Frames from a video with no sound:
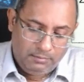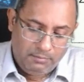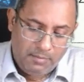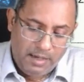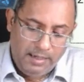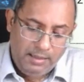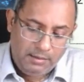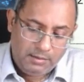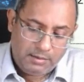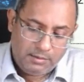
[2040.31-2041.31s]

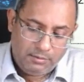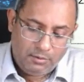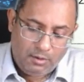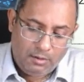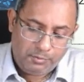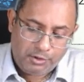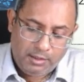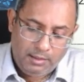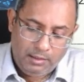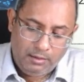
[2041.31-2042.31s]
mines,
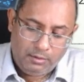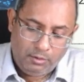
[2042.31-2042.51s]
optional,